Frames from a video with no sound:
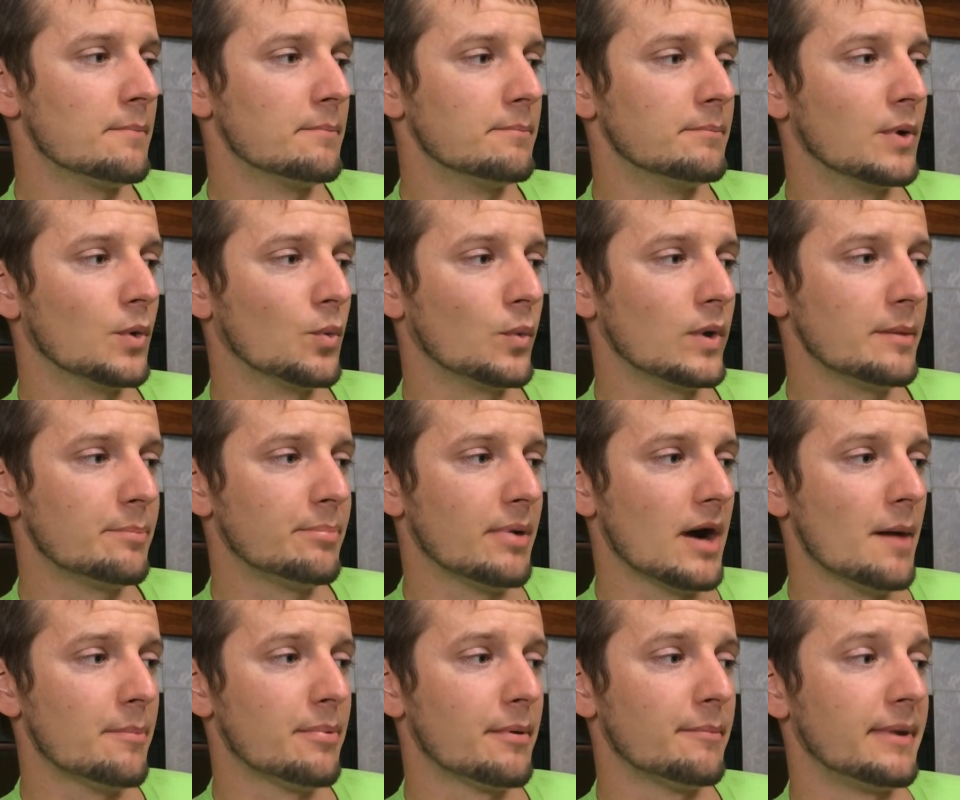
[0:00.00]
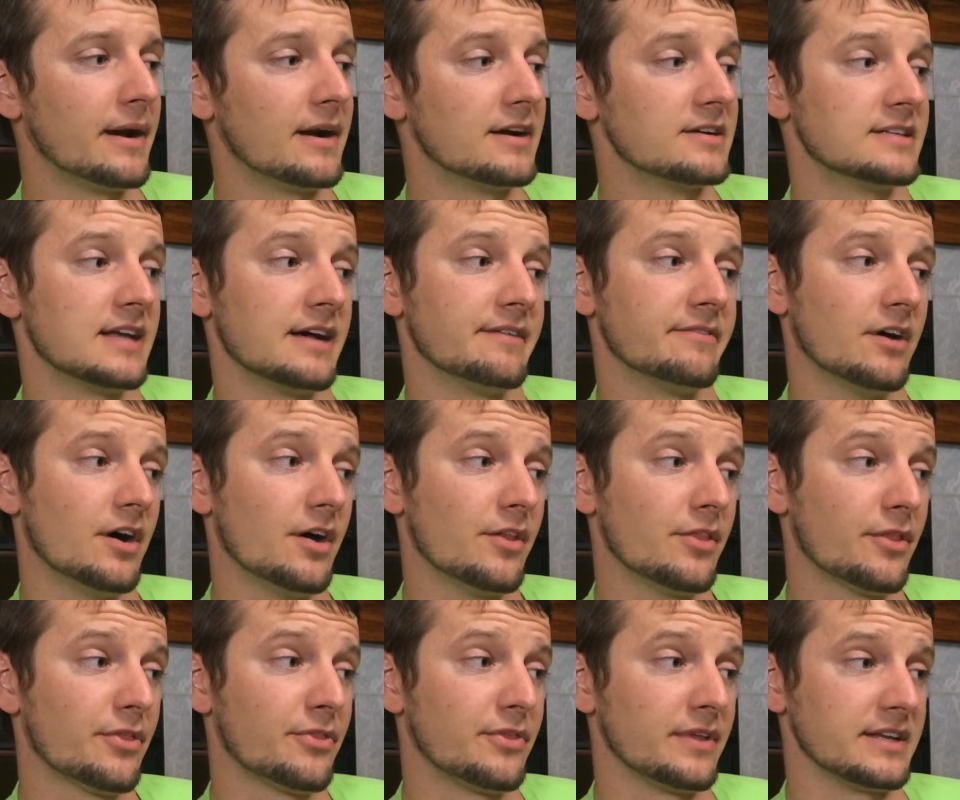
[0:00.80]
But we papa bears have
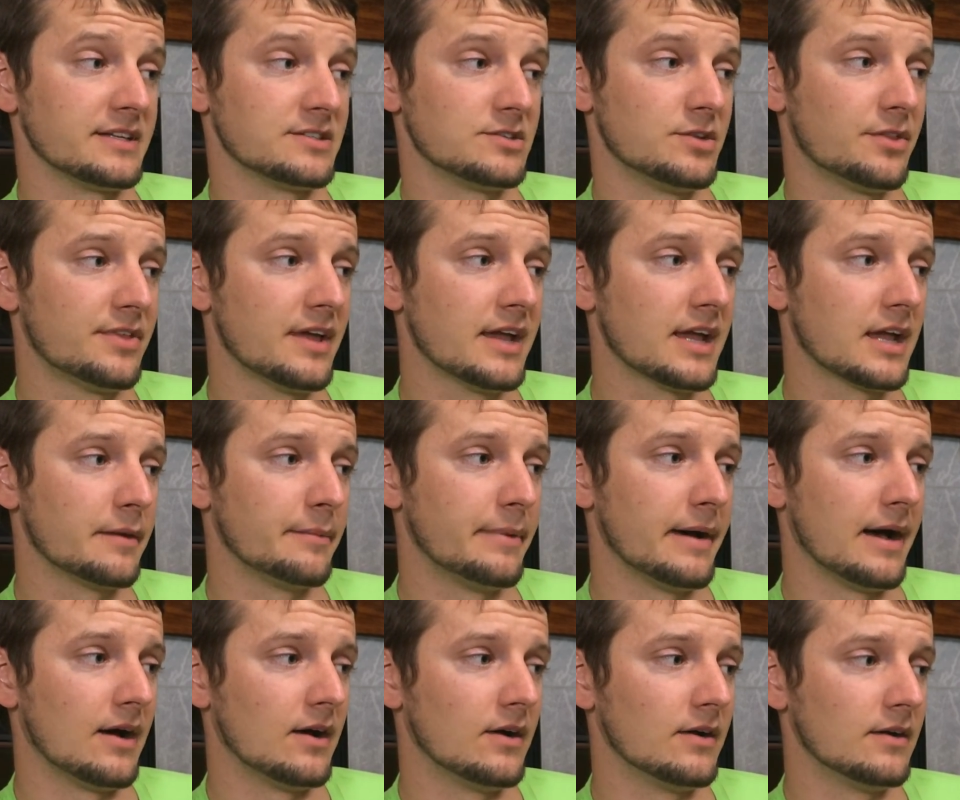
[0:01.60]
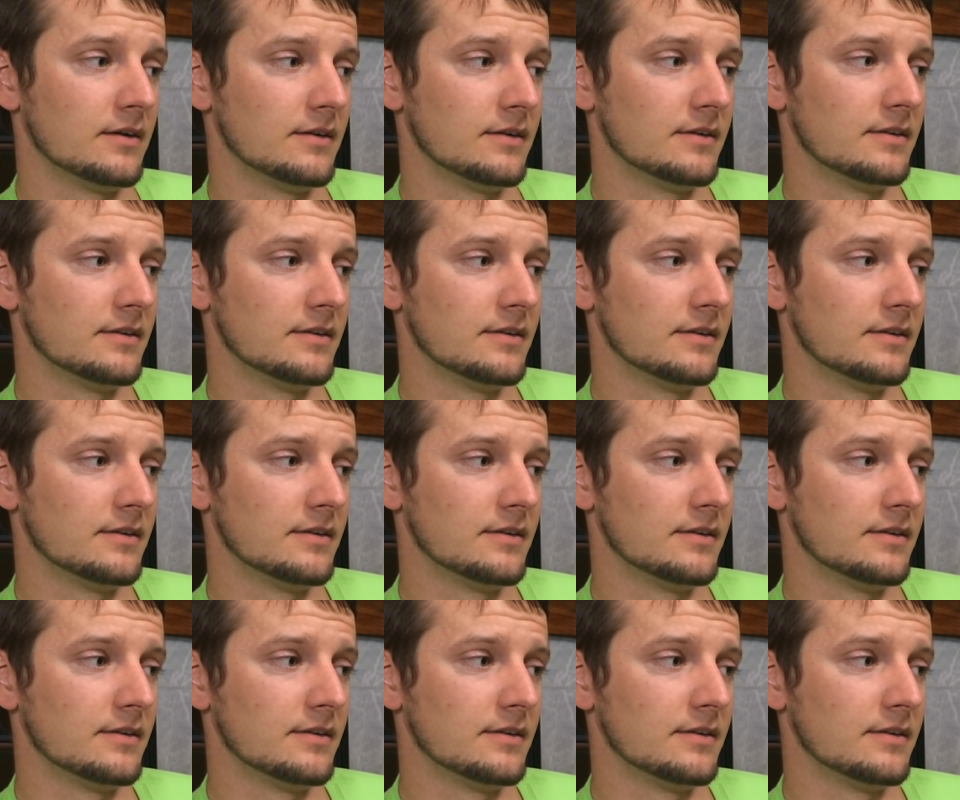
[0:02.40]
other things to think about.